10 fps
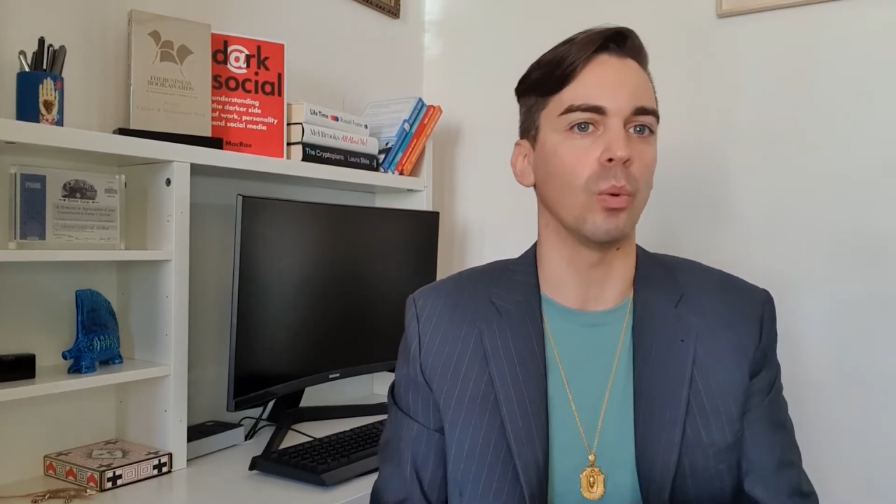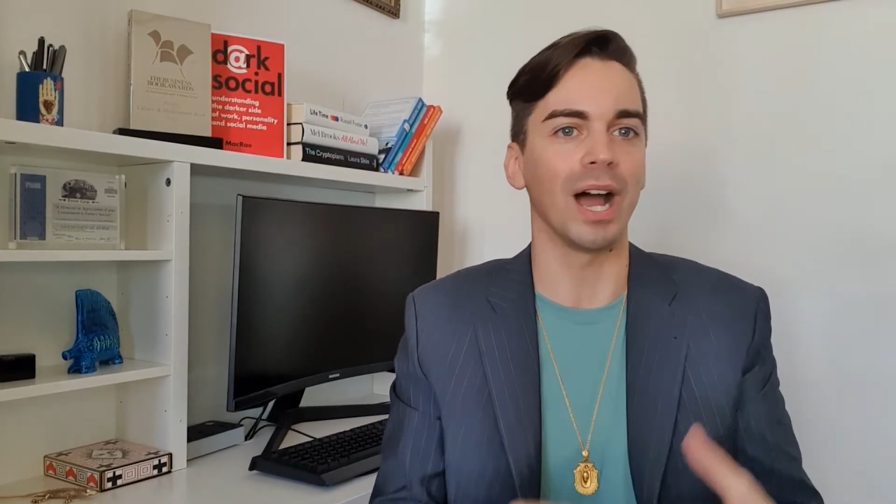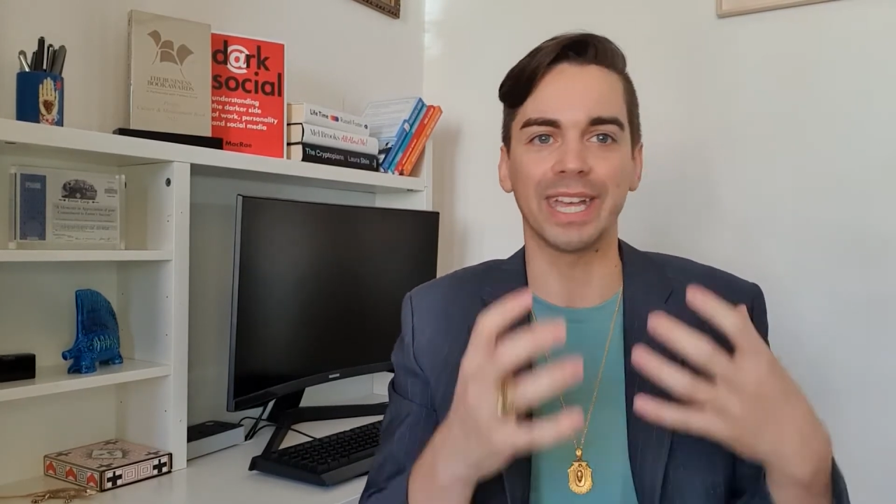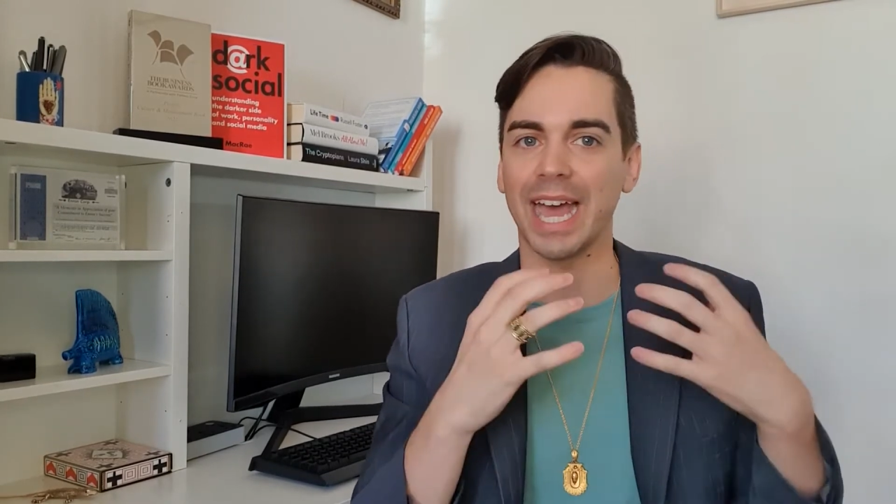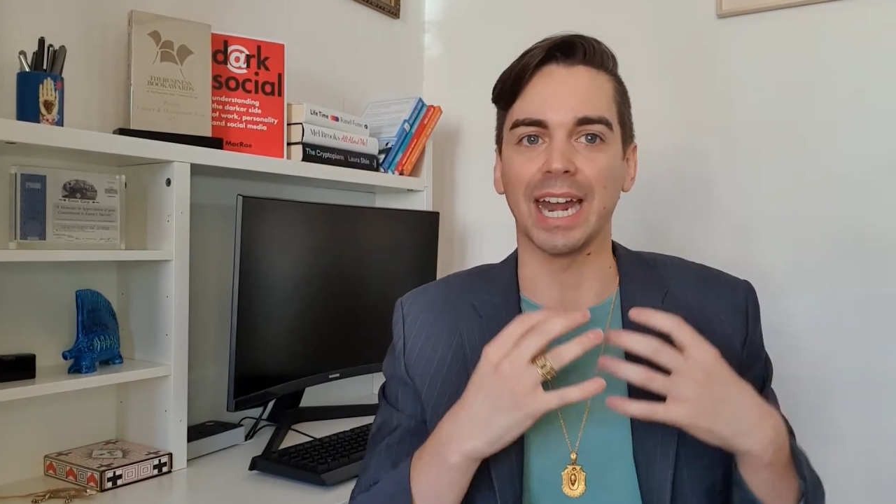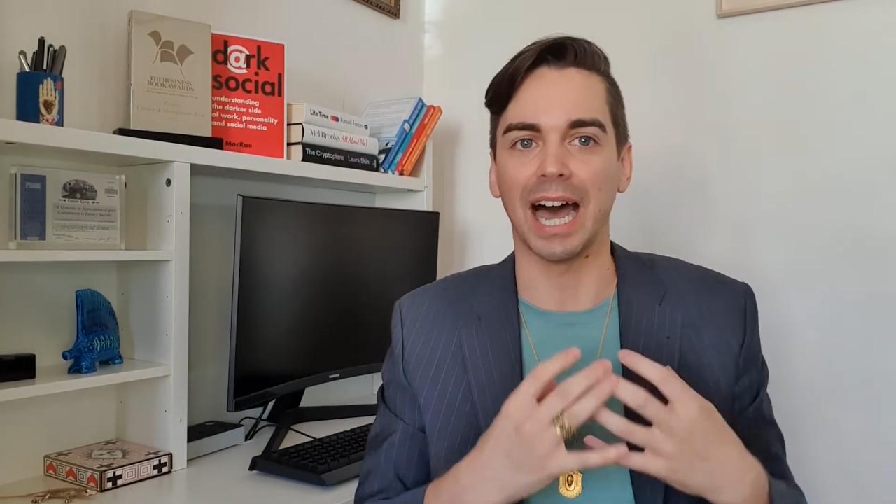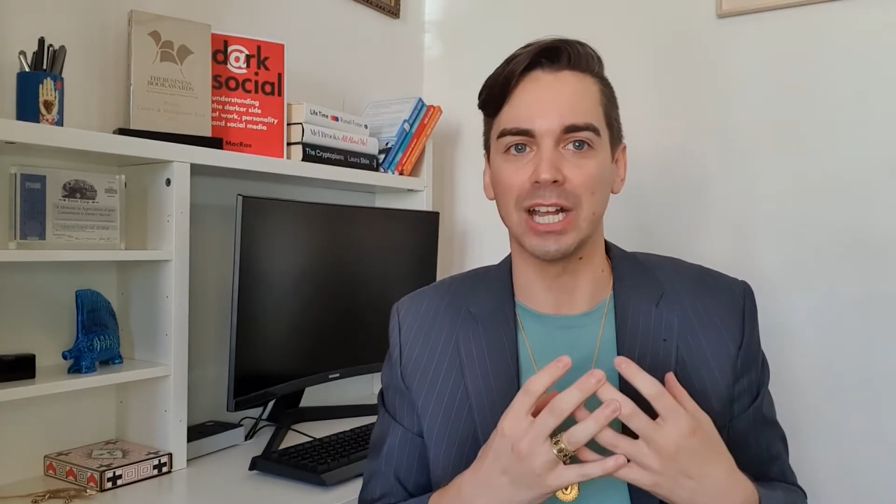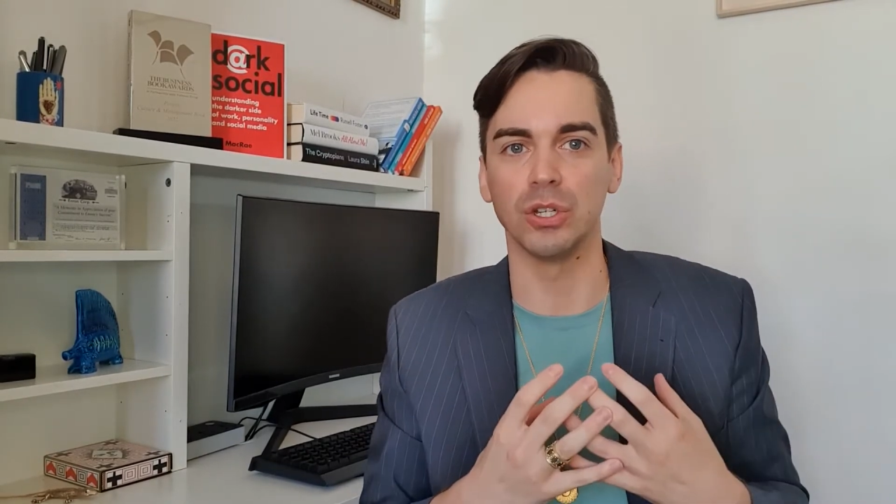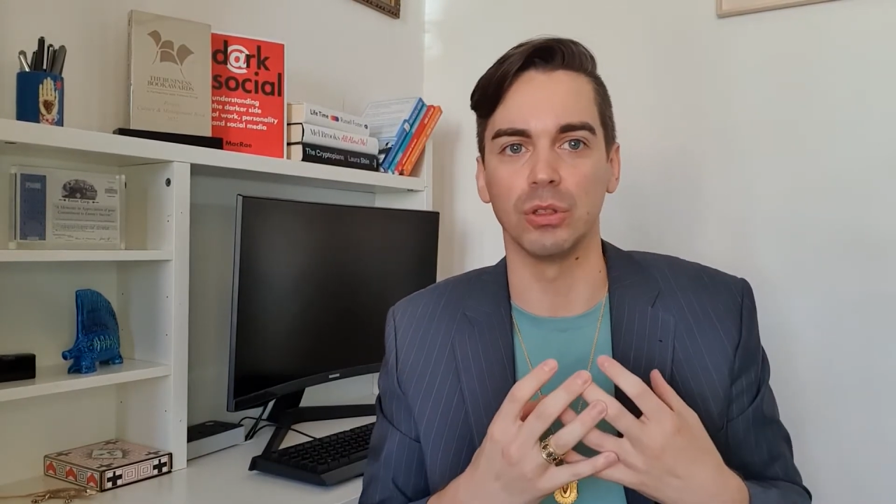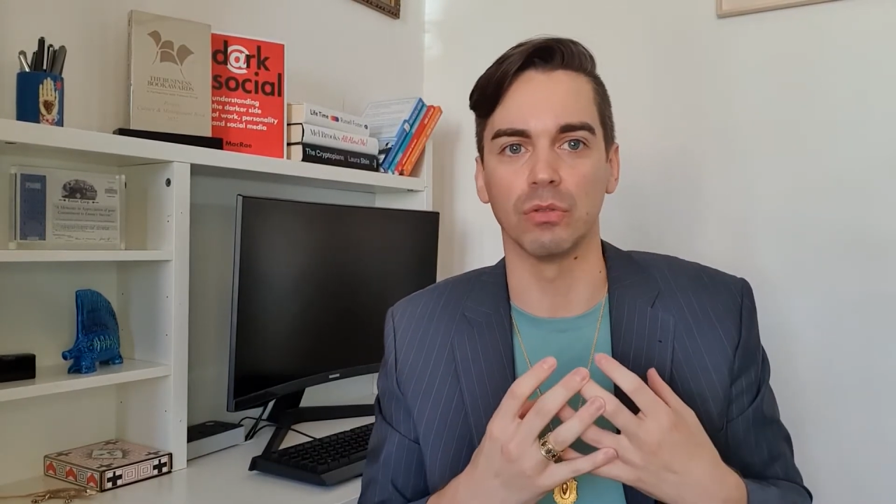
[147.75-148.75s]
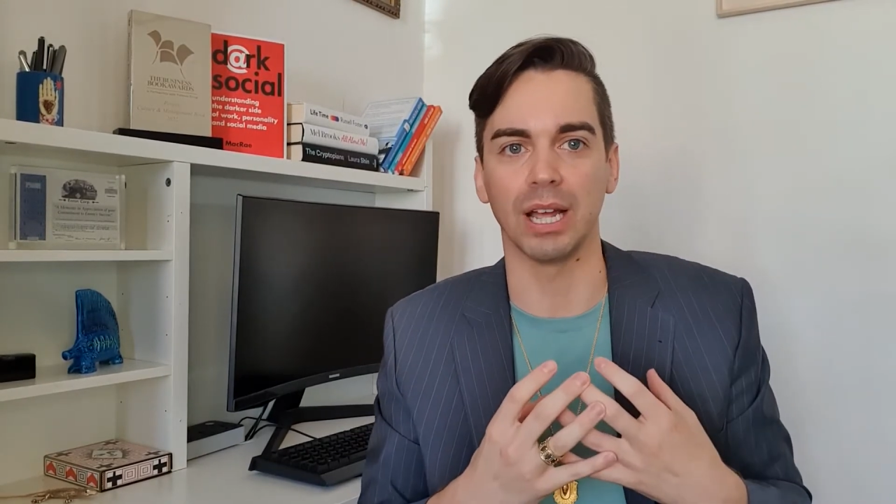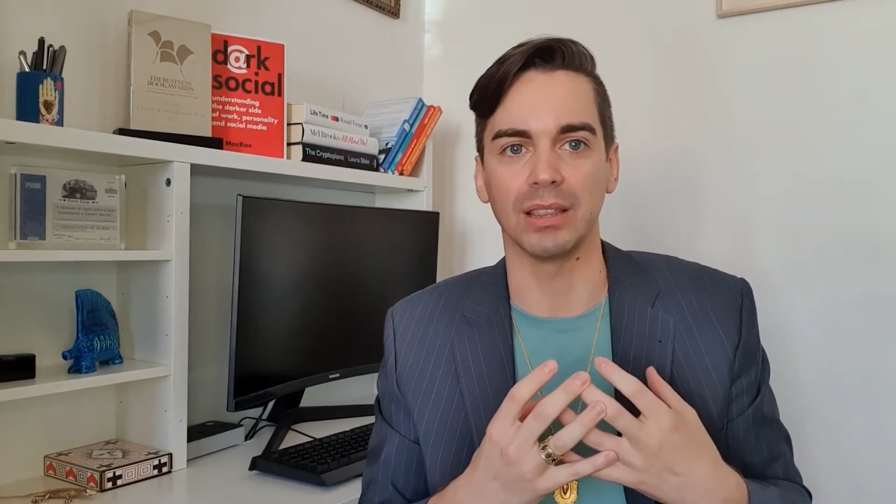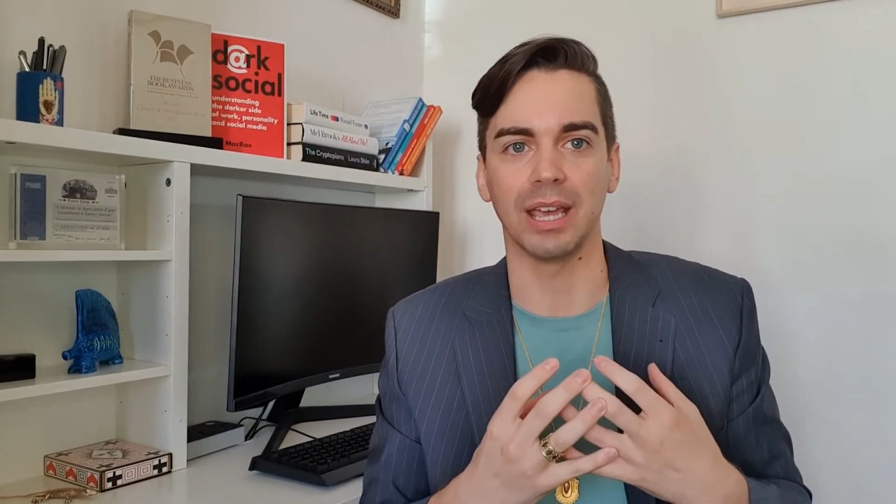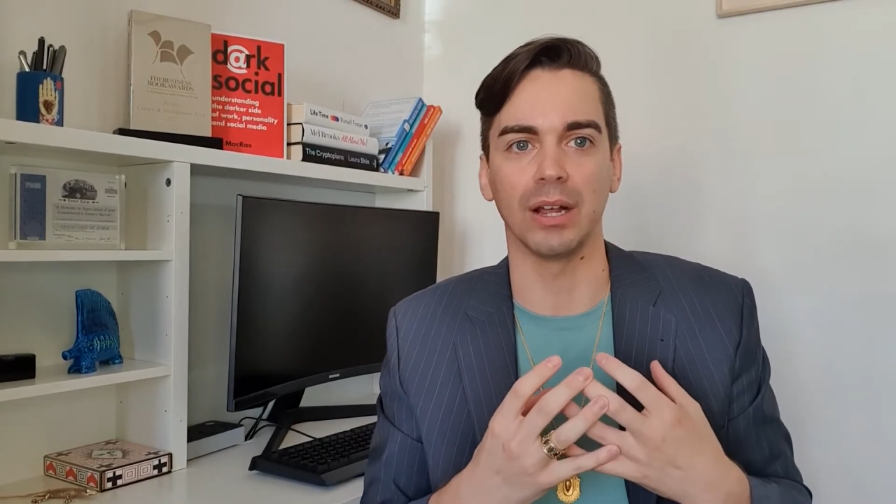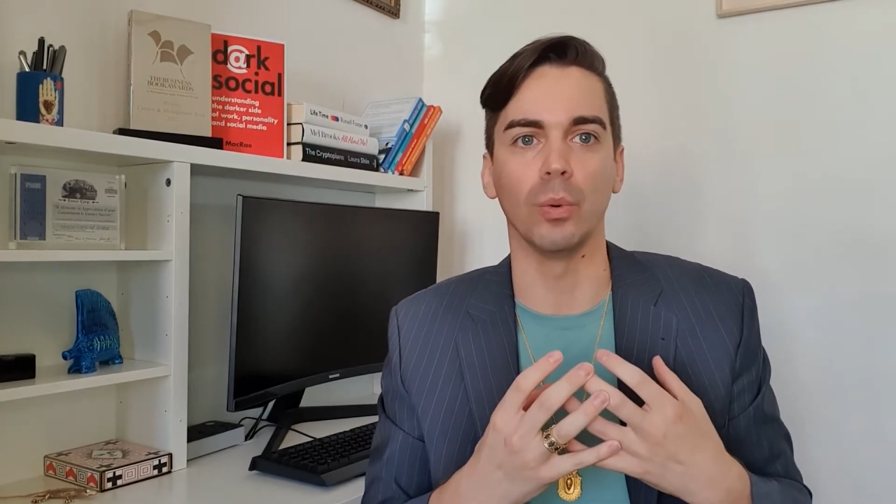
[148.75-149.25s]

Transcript: why can't I do the right thing?